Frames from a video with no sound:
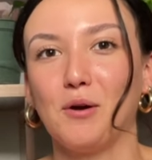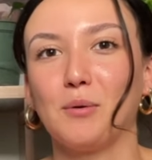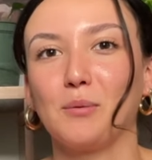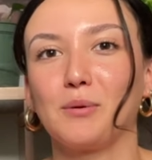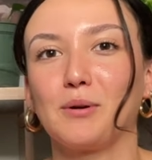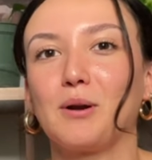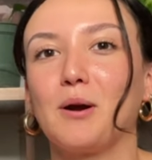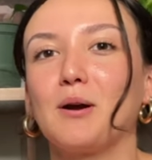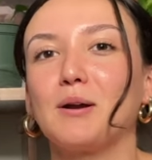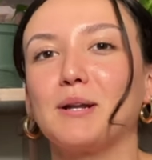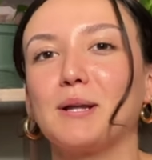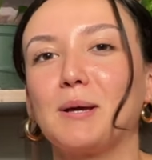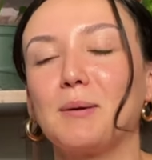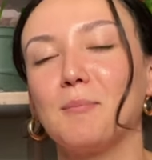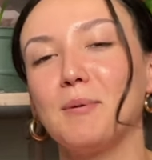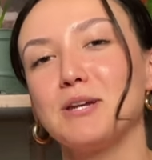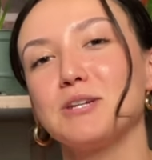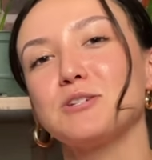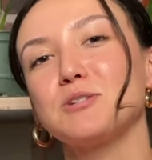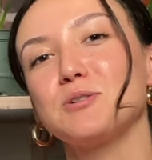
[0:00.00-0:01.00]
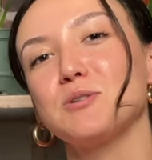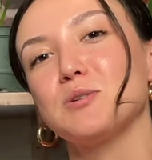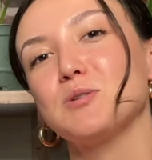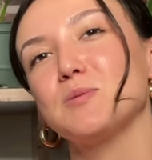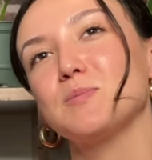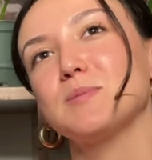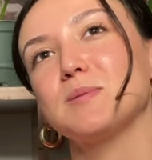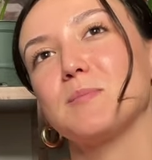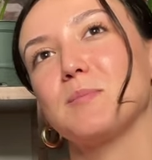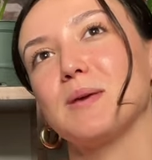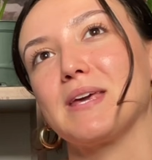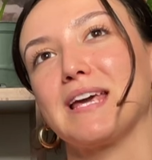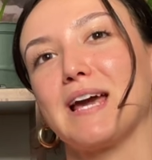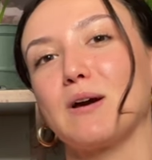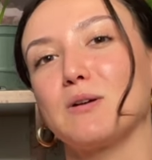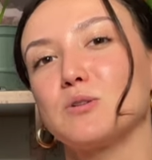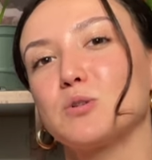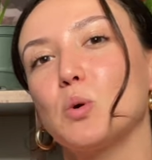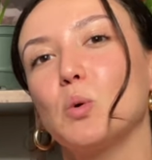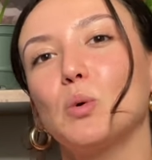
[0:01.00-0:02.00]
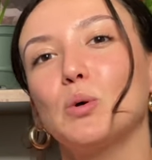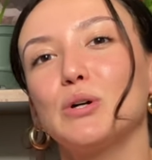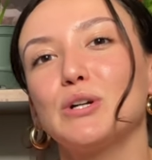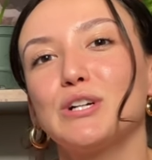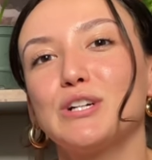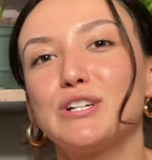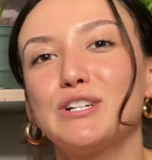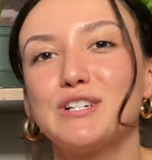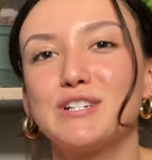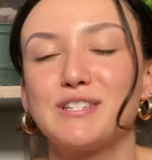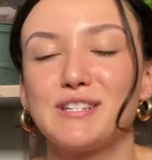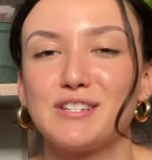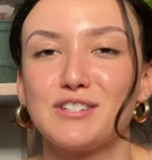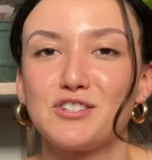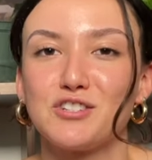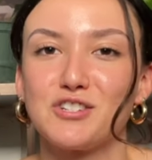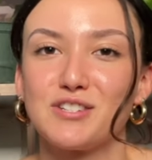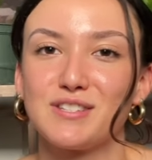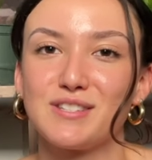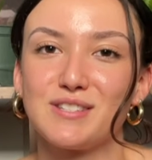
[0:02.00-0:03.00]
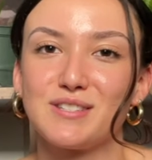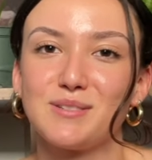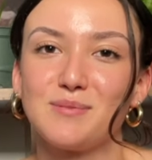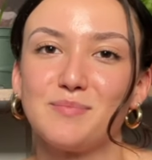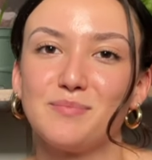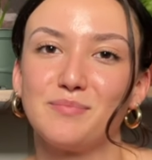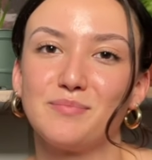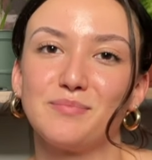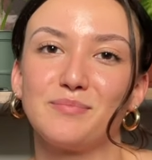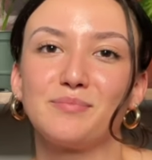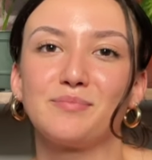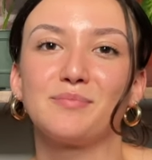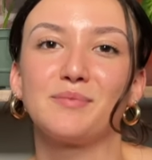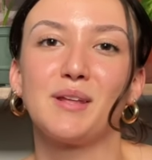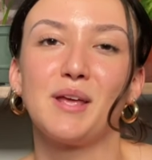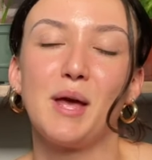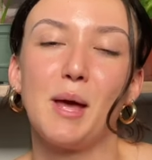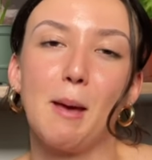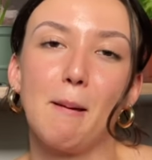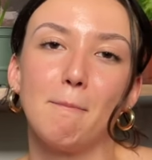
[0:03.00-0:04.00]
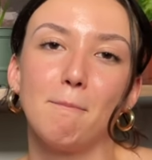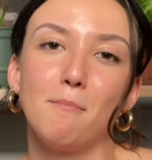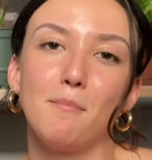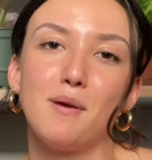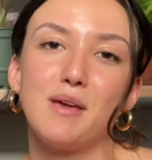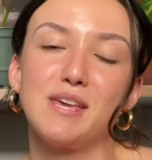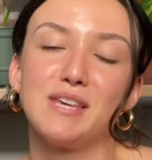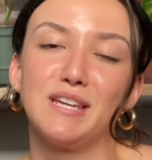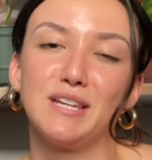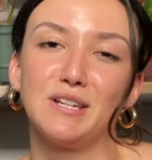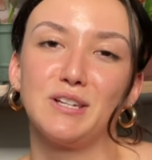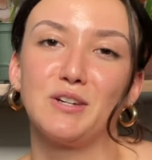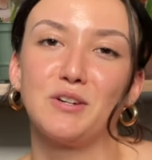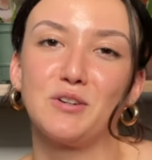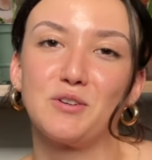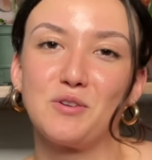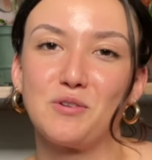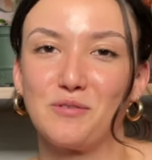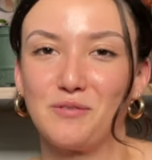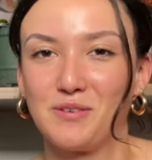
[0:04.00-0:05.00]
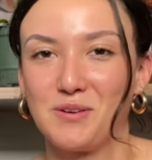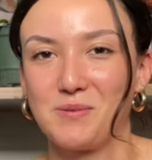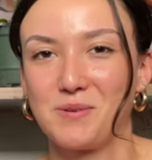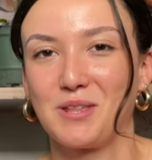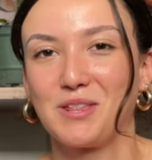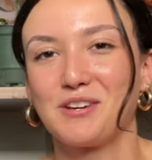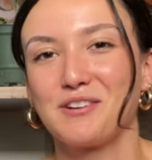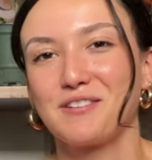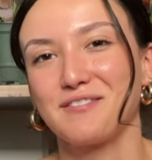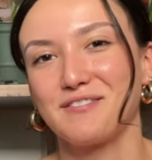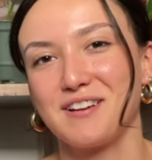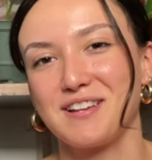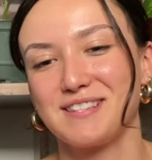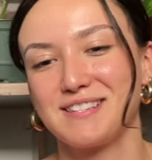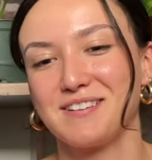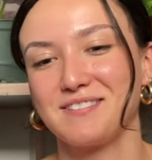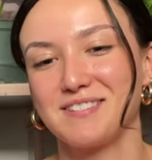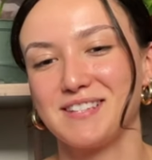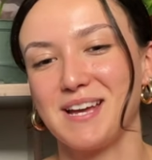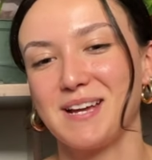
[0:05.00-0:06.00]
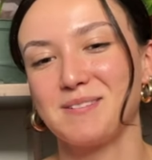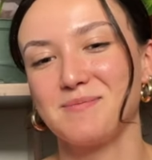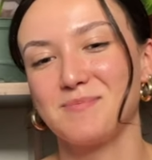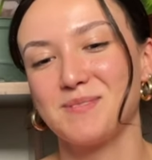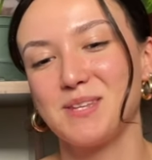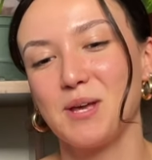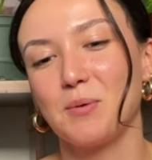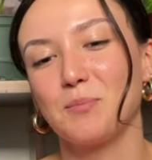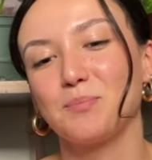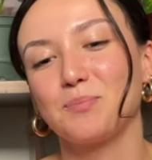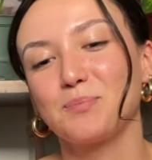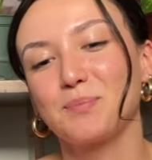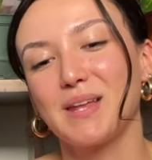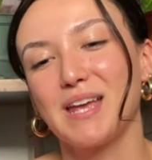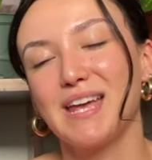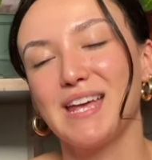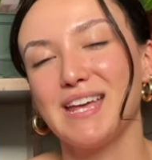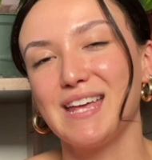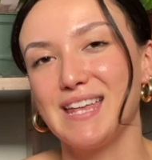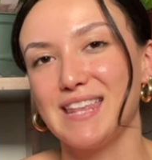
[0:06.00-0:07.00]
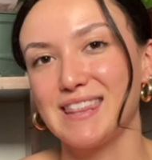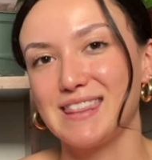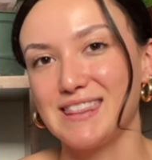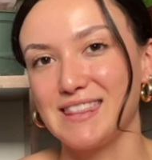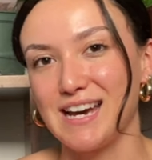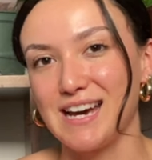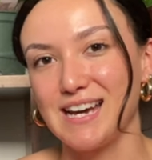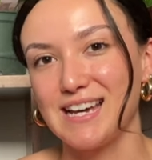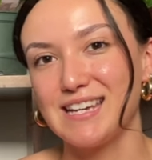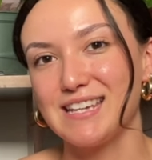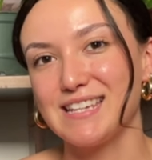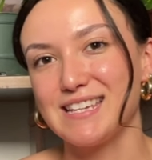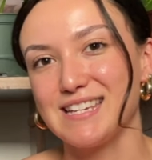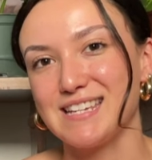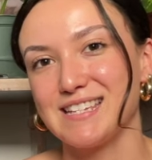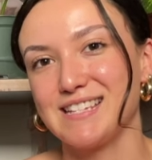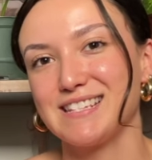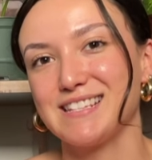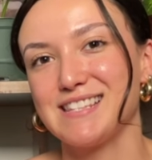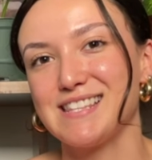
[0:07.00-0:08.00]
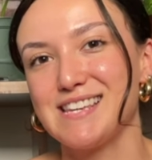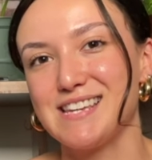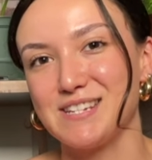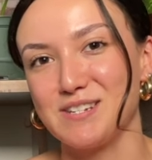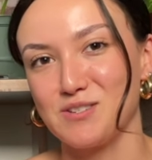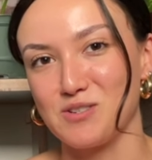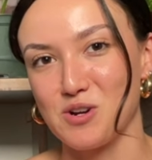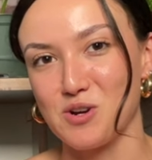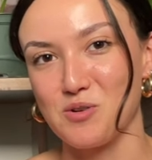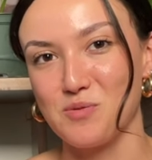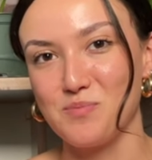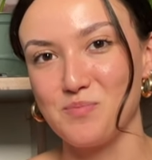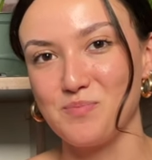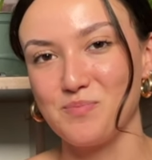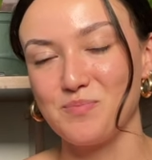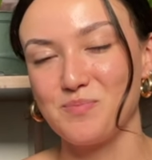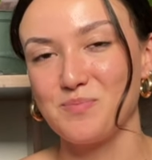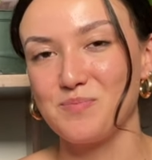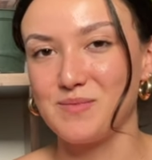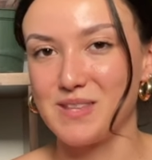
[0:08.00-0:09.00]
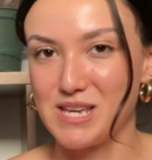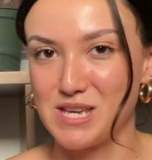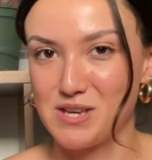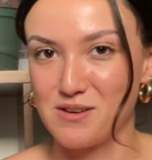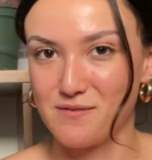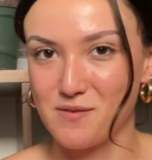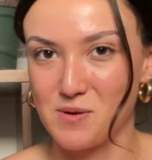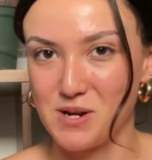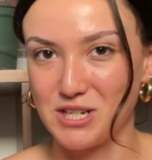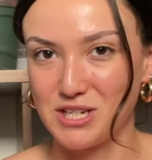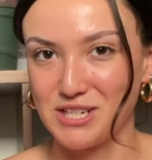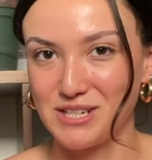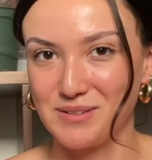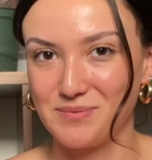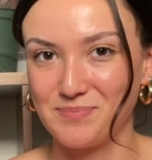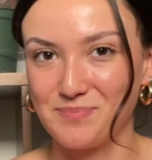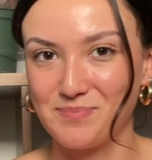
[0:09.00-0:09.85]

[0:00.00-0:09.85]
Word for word: regarding mushrooms and being outdoors and just being goofy with your friends outside. So that is the intro. Thank you for watching.